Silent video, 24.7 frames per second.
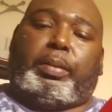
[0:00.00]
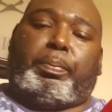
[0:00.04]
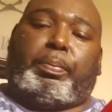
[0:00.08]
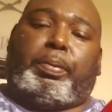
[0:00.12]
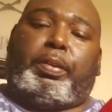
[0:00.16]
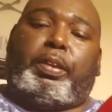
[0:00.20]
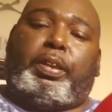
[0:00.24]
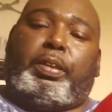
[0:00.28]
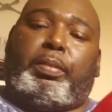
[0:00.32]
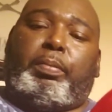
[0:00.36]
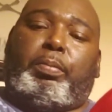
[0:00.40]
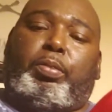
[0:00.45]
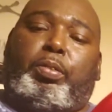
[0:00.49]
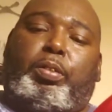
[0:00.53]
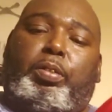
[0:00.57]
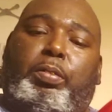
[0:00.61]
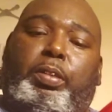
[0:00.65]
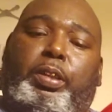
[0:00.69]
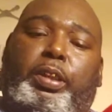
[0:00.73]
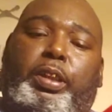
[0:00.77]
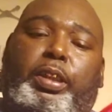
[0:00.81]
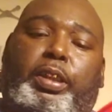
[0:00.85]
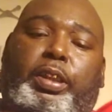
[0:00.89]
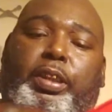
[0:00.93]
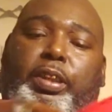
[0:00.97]
We got plenty
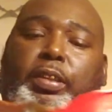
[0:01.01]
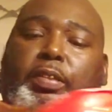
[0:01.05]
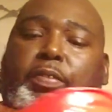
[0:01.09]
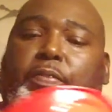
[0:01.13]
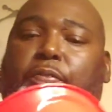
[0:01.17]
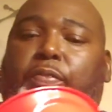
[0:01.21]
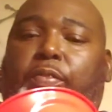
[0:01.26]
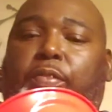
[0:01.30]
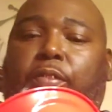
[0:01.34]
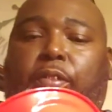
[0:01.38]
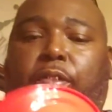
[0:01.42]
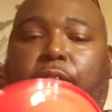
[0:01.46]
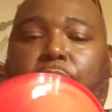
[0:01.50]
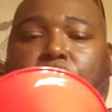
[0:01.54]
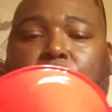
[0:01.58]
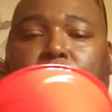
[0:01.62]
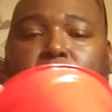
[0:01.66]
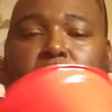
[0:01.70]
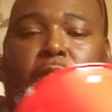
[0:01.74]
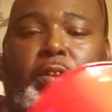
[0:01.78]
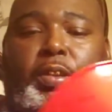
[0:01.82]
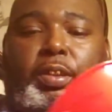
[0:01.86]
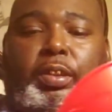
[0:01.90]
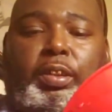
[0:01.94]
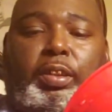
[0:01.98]
more where that come
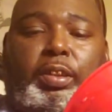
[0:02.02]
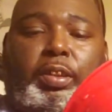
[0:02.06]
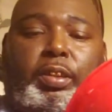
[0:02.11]
from.